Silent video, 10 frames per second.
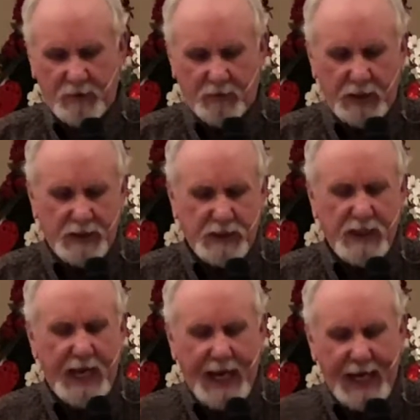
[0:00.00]
This is
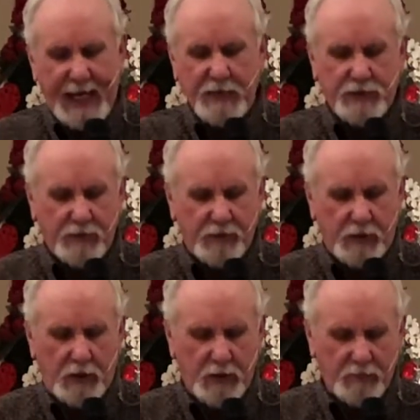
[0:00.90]
the hands of
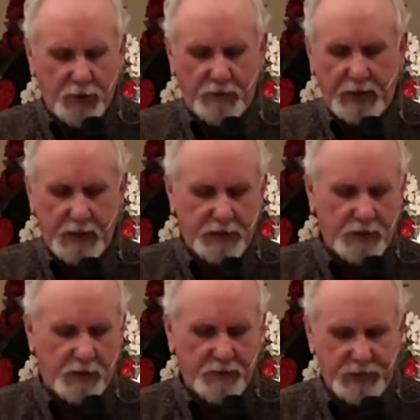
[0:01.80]
God moving in a
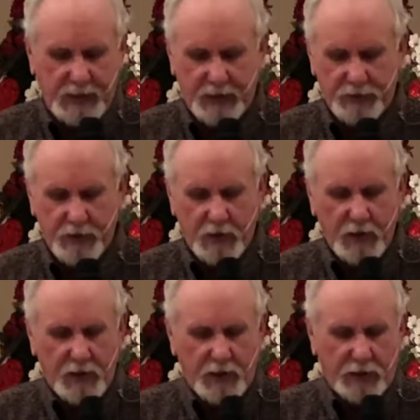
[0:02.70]
circumstance.
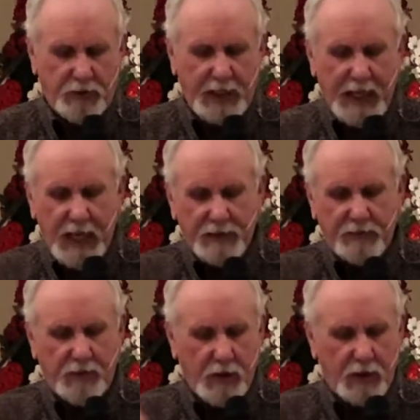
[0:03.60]
You're the eyes
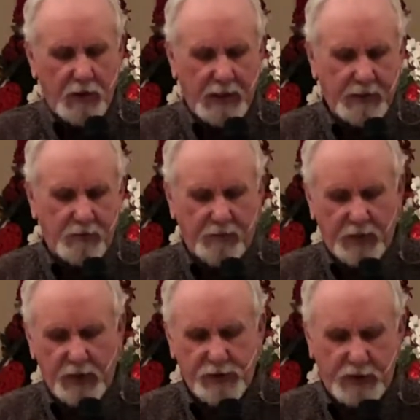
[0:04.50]
of God in the
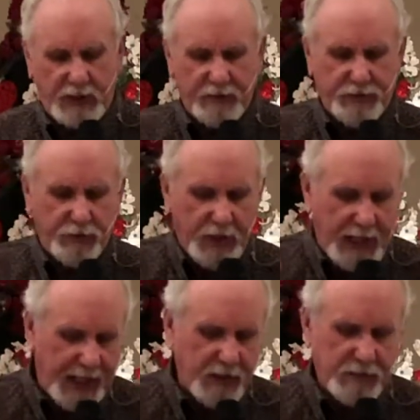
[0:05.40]
revelation gifts. You're the
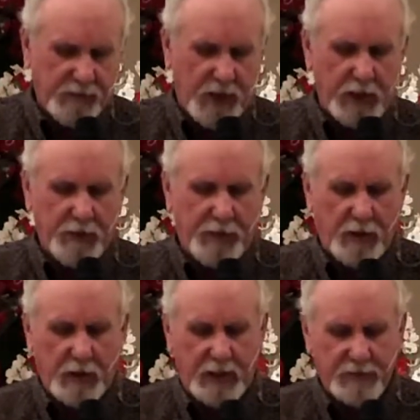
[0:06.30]
hands of God in the
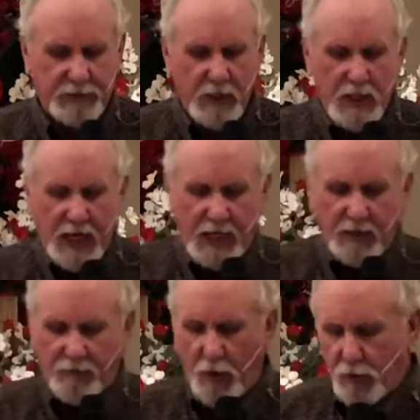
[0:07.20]
power gifts. And
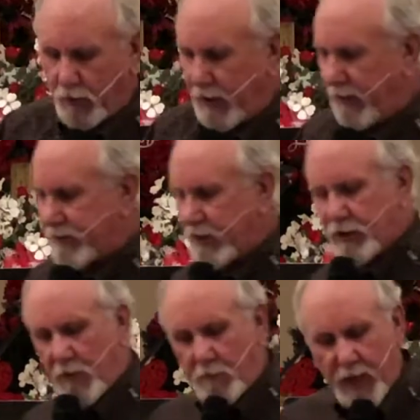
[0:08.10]
the vocal gifts is
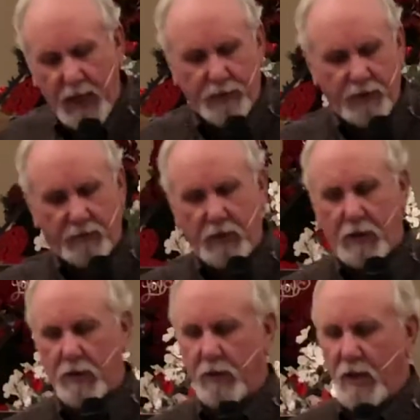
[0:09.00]
the mouth of
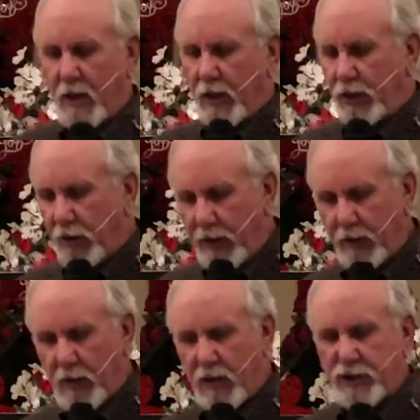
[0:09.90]
God. You
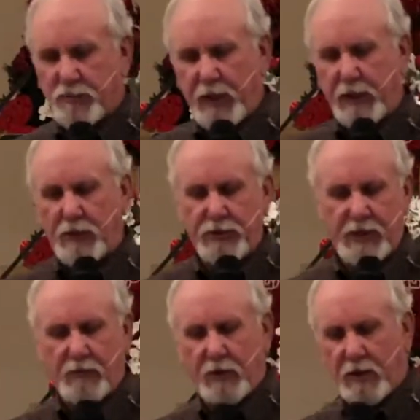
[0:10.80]
hear God speak. You
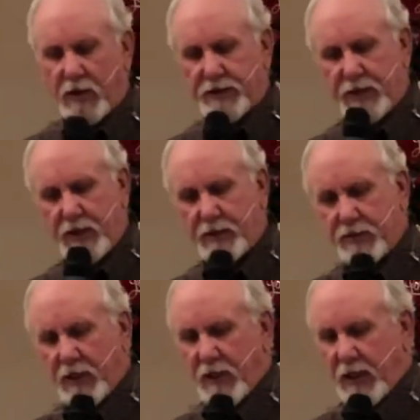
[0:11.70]
say what God says.
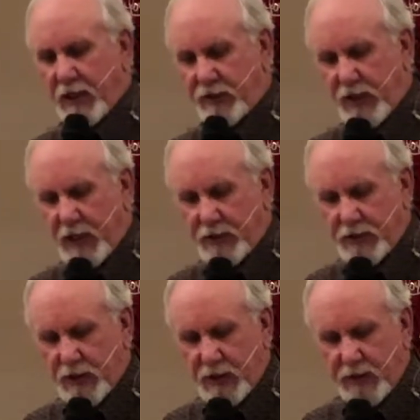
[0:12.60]
It
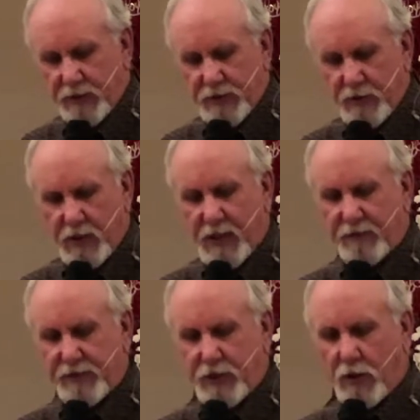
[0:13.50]
changes and heals their
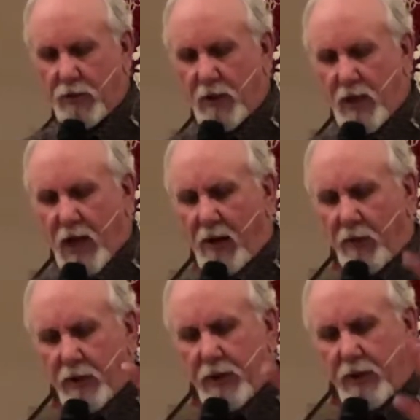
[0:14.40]
life. So I
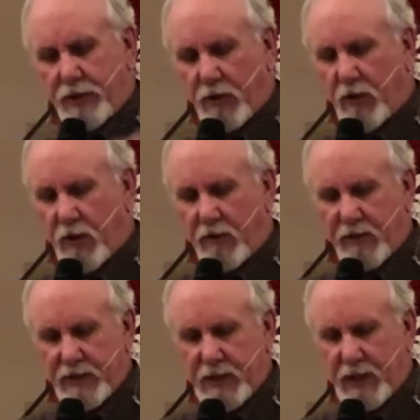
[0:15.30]
want to touch on all of
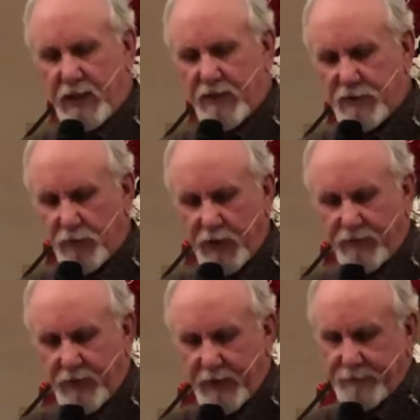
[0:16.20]
these nine gifts
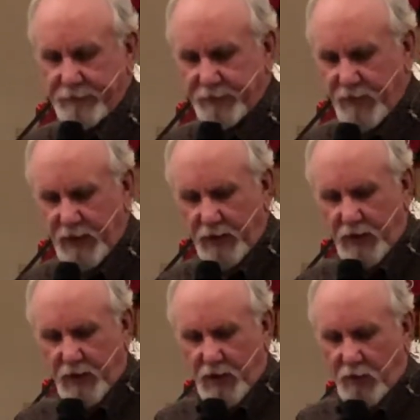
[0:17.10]
briefly.
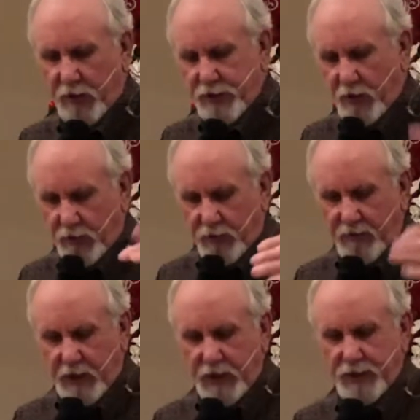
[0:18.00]
I want to start with the
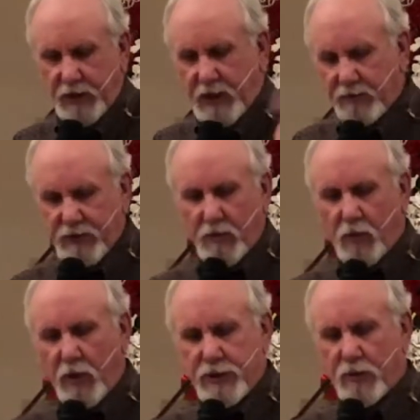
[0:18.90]
revelation gifts. Number
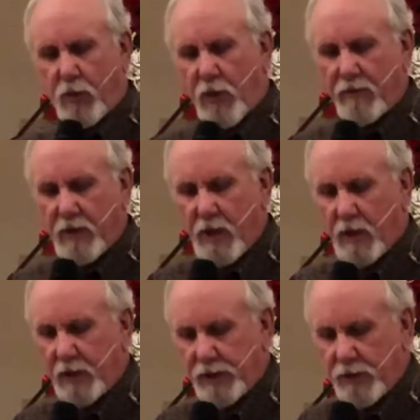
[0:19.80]
one is the word of
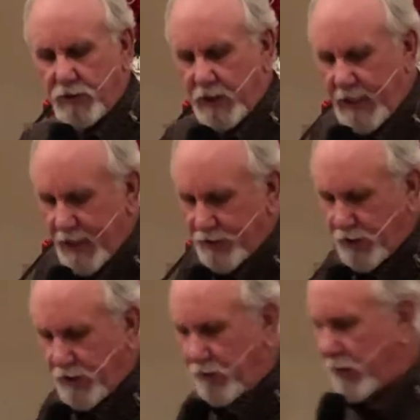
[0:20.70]
knowledge. Usually it has to
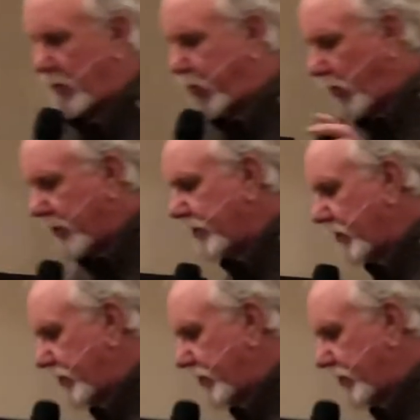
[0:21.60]
do with a present